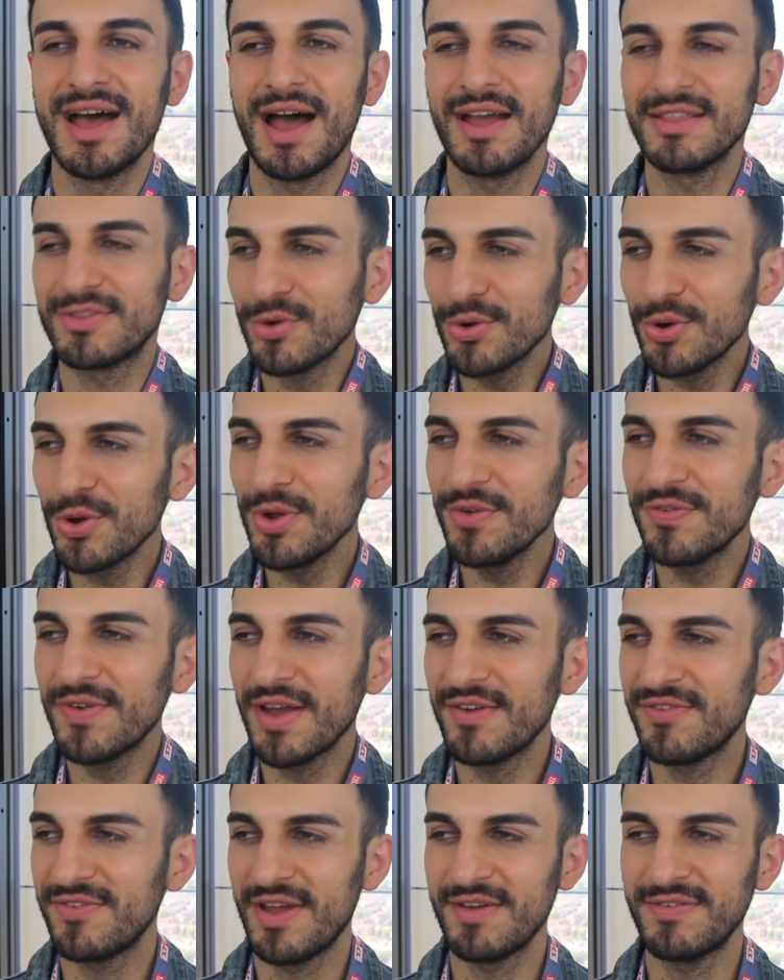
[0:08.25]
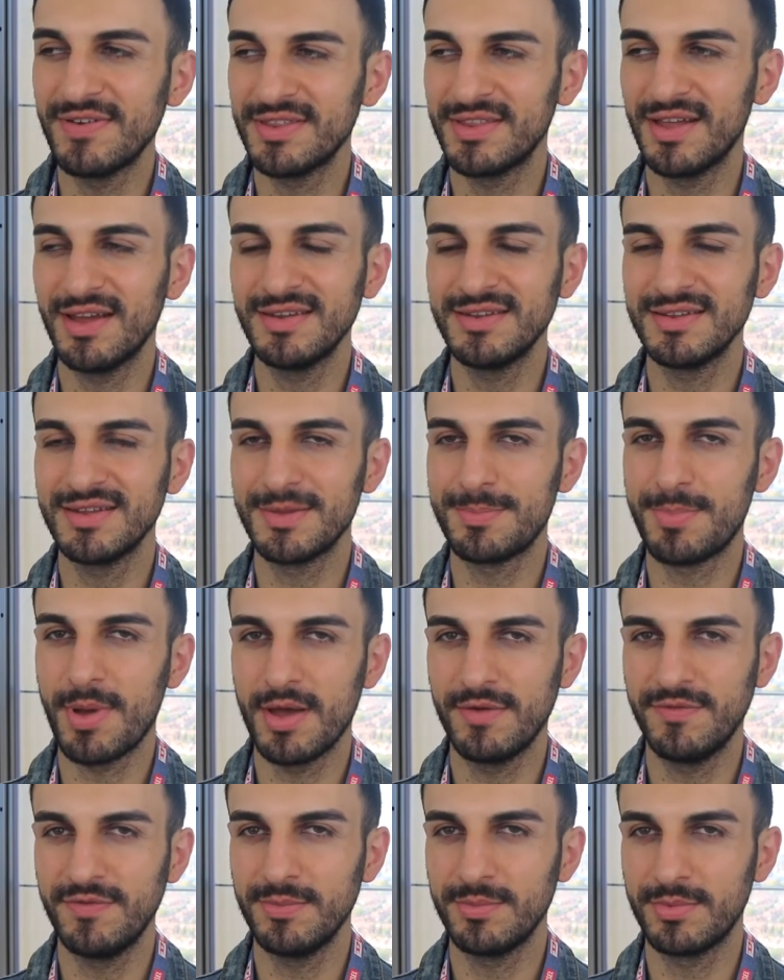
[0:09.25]
I don't know if I've ever done a
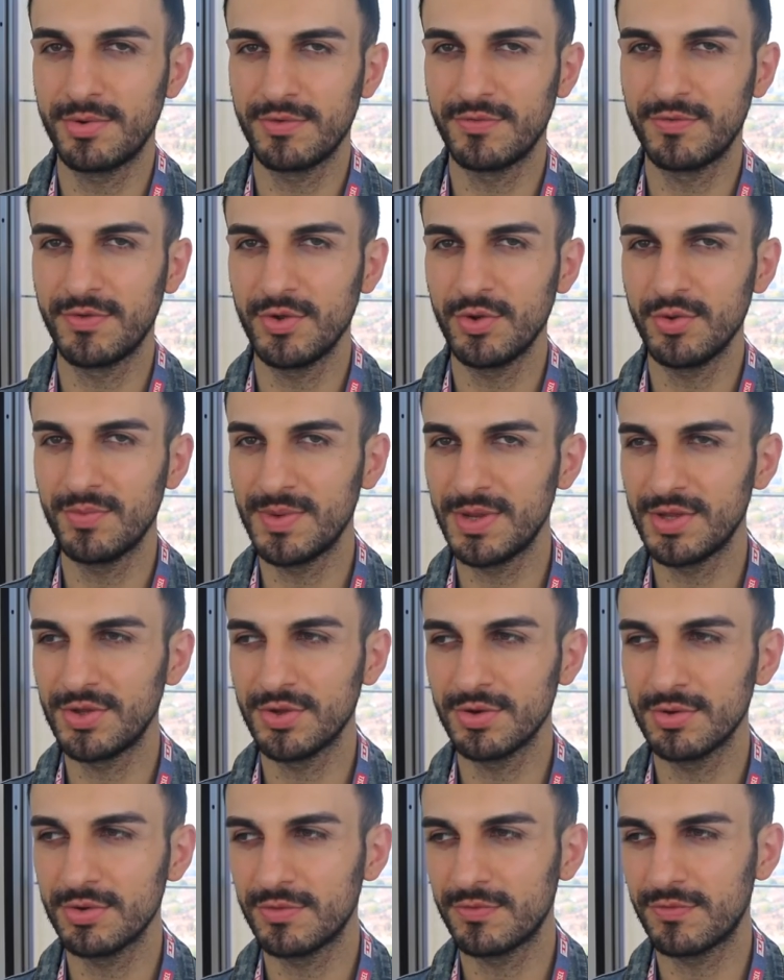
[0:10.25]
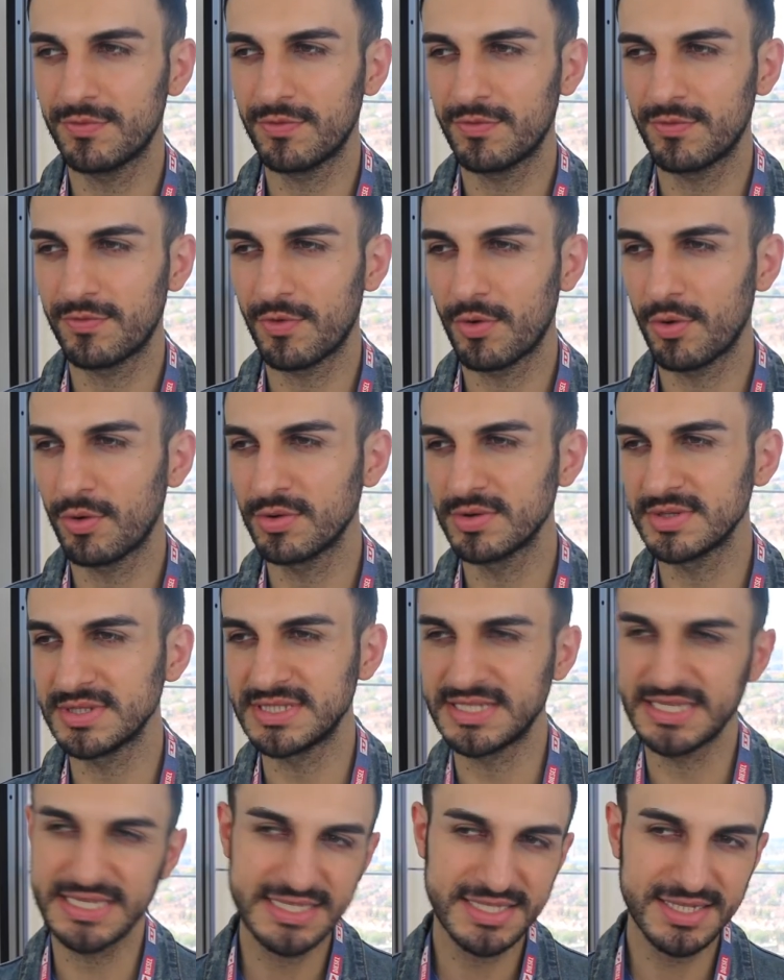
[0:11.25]
perfume review video for
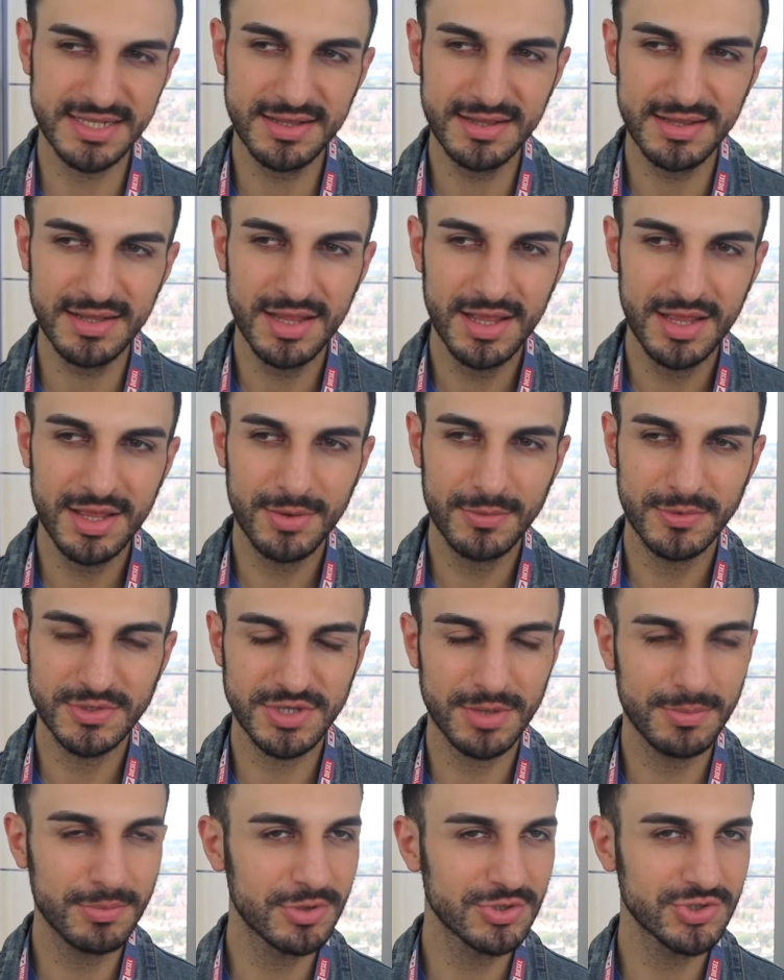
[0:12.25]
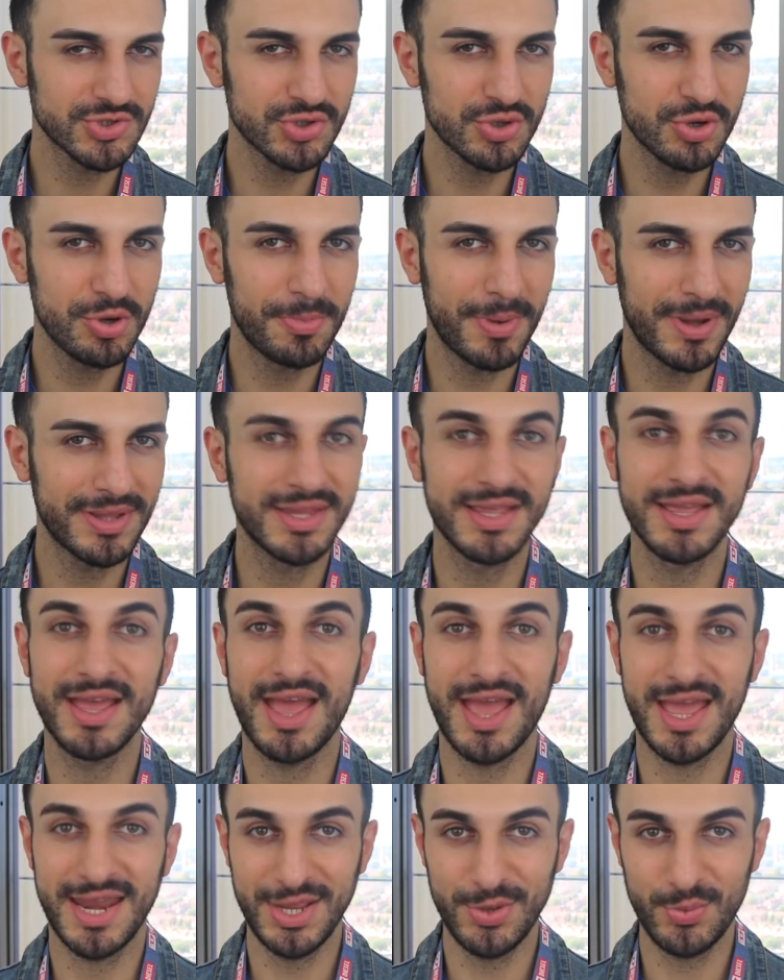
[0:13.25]
Diesel, which I'm not sure, but
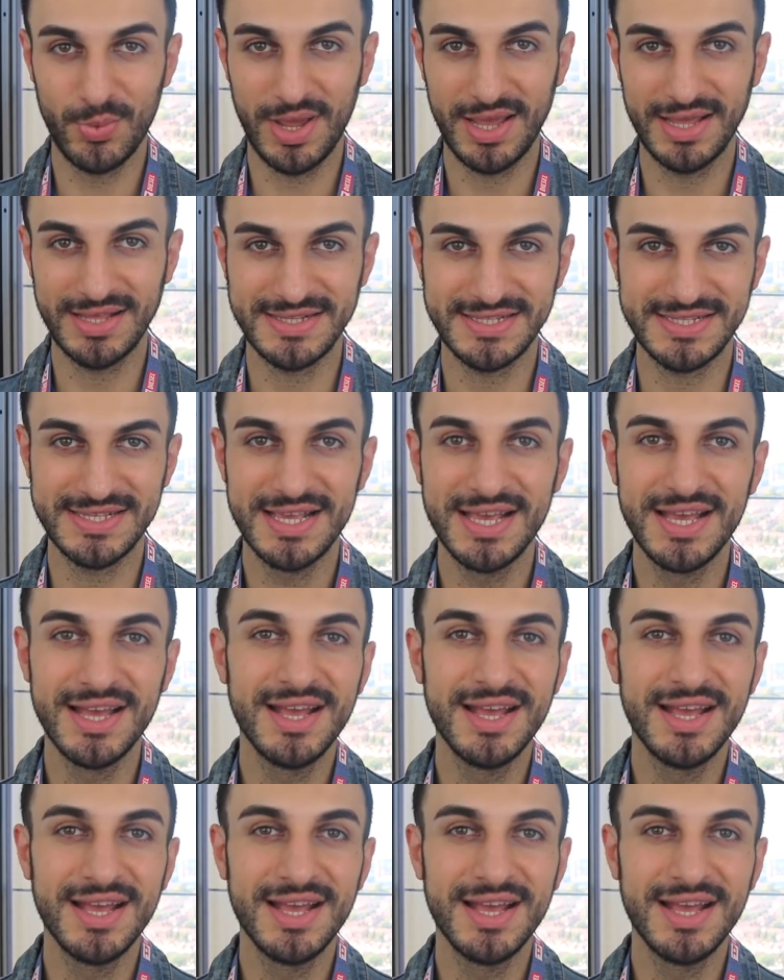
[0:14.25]
anyways,